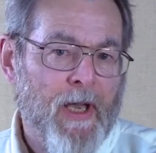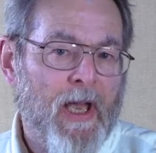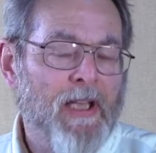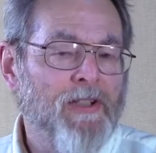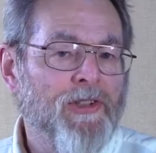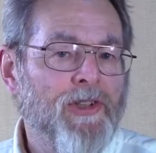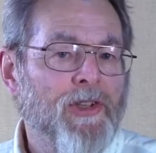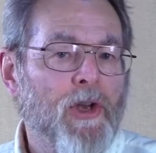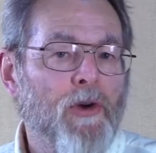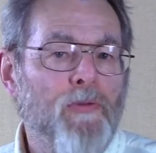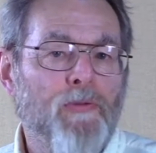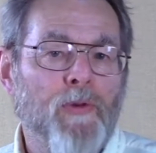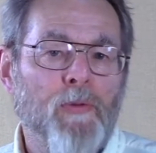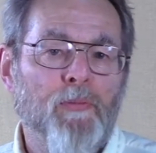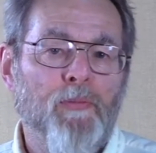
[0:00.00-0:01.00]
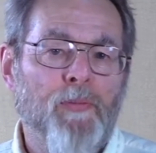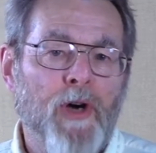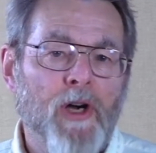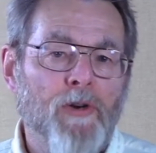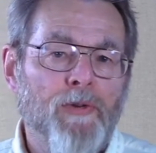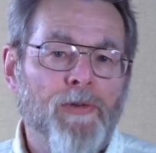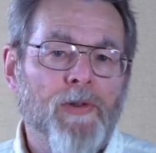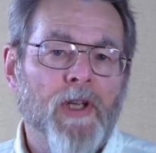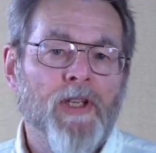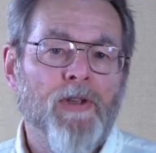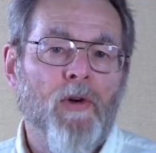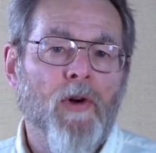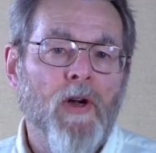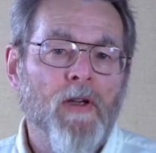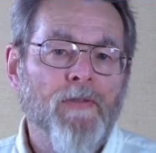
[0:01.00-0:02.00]
And so from both an
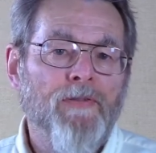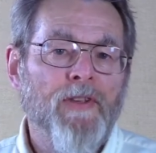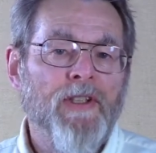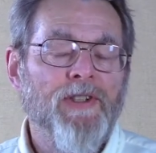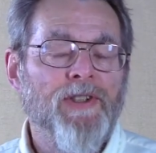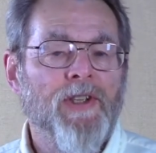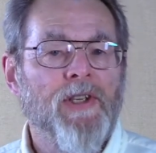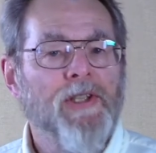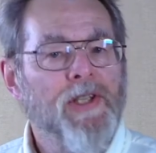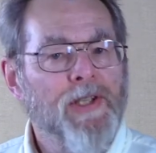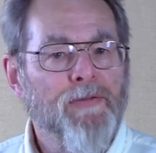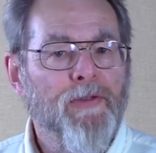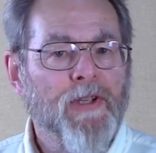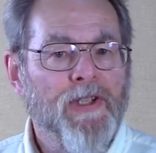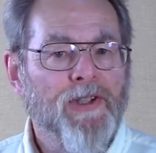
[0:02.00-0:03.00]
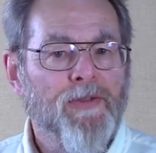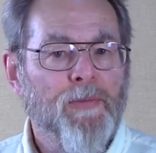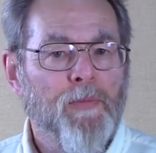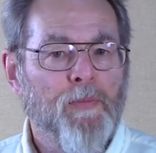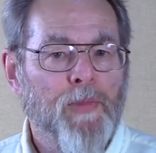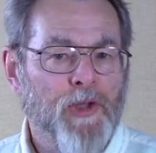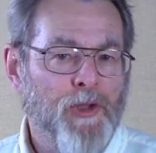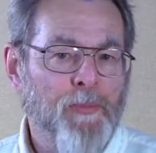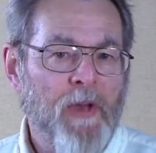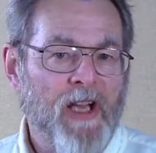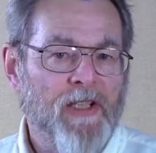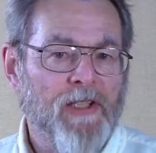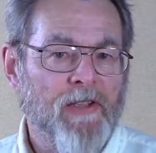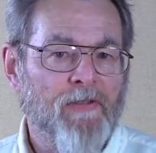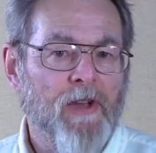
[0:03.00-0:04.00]
offense and a defense
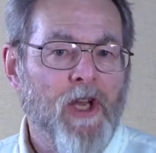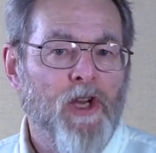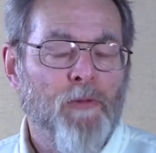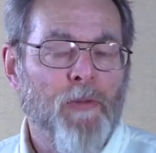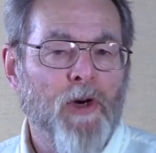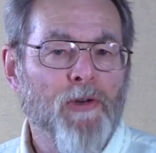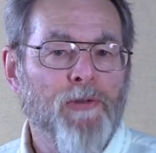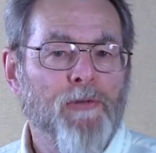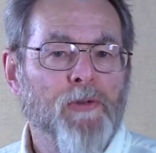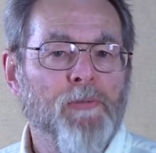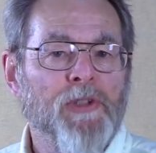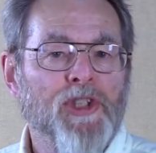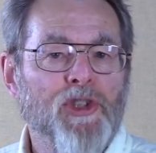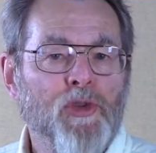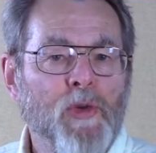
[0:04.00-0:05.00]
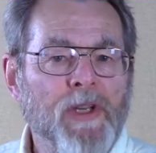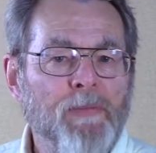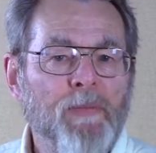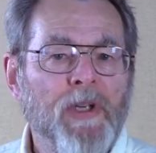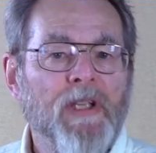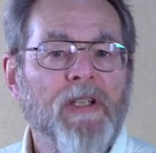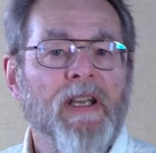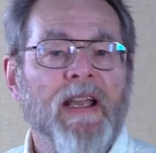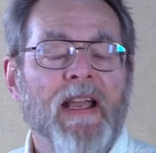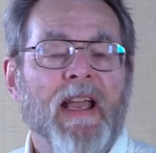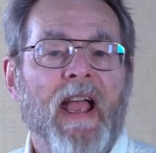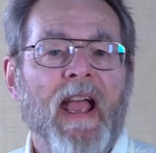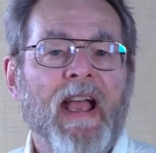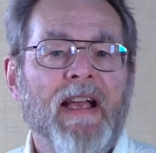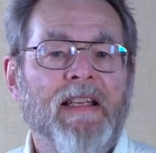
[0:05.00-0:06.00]
perspective, both from a treatment
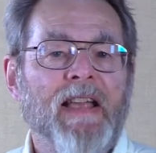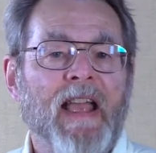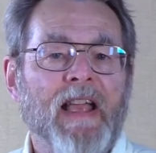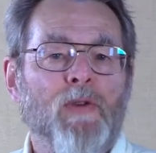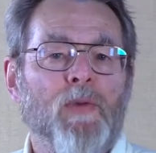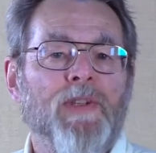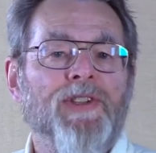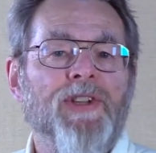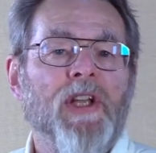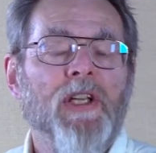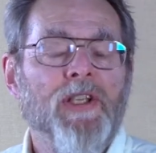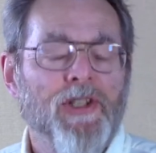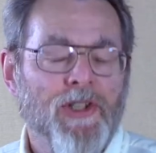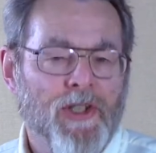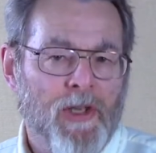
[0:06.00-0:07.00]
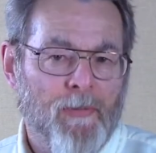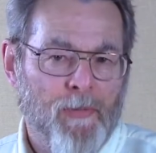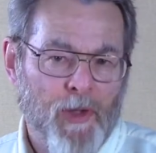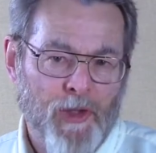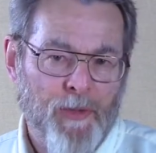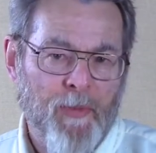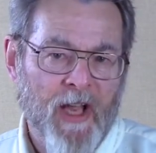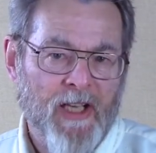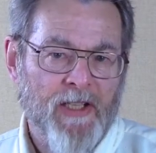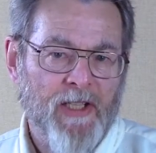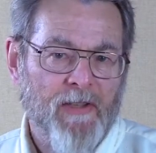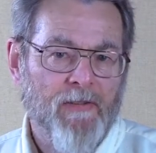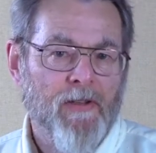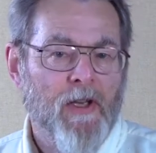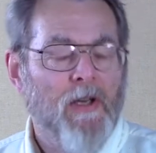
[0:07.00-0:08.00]
and a resilience
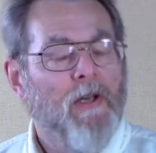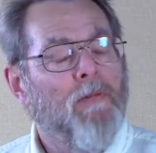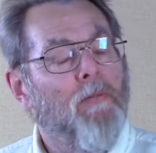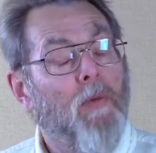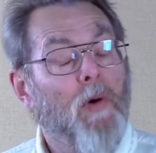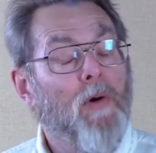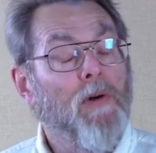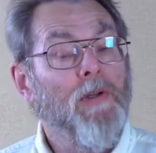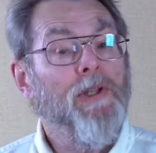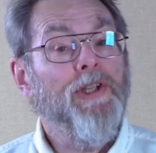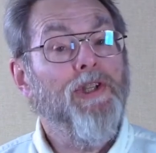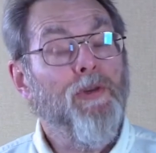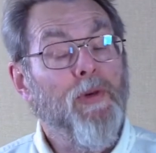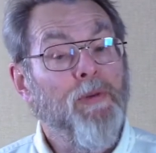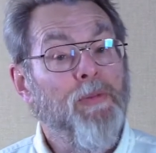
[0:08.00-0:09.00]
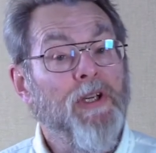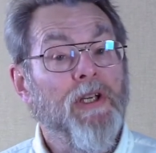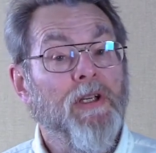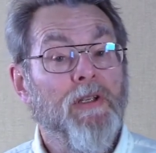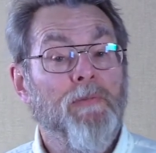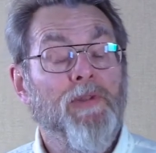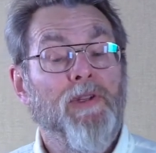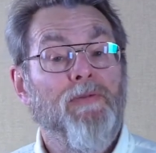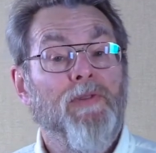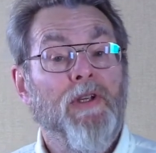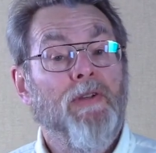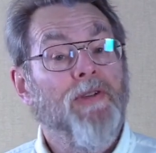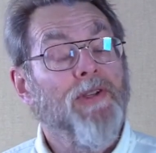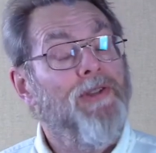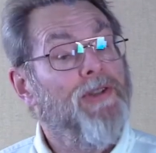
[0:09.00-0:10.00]
perspective, moral injury becomes a
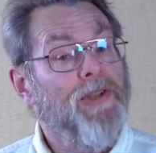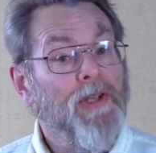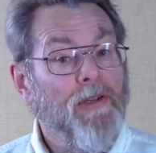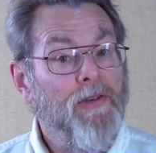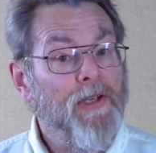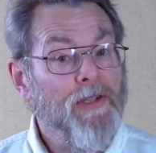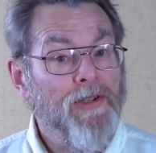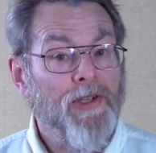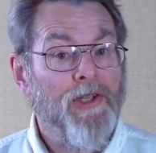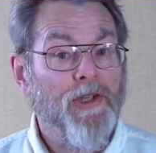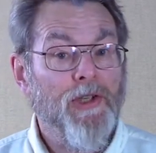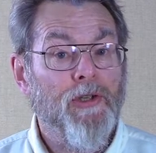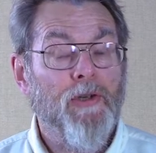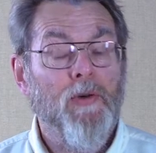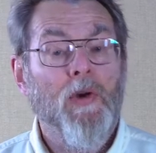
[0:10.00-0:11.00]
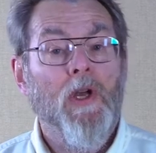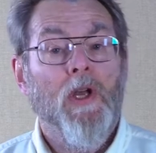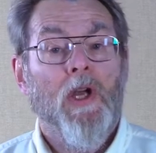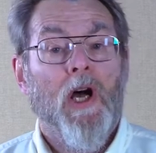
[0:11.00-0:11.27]
very serious issue